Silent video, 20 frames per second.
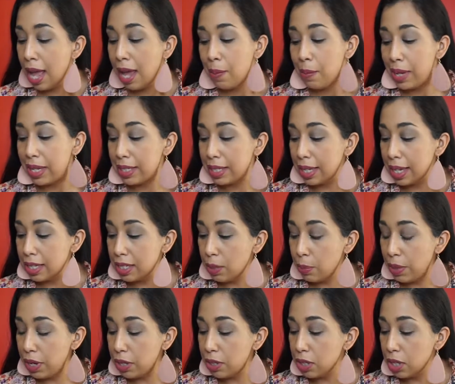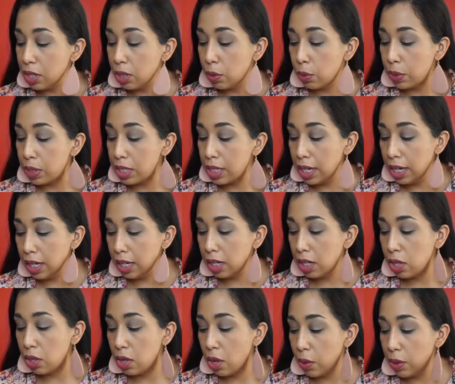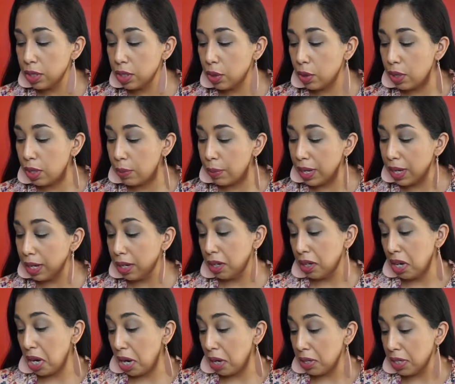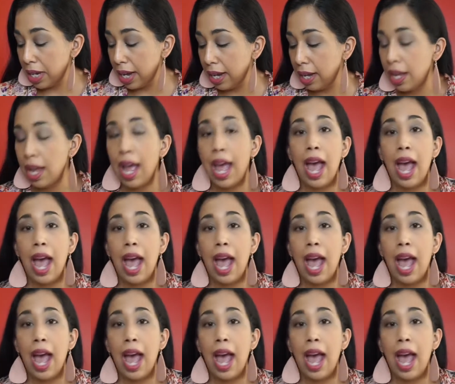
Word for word: makes a guest appearance in your routine, you know it's going to be a good hair day.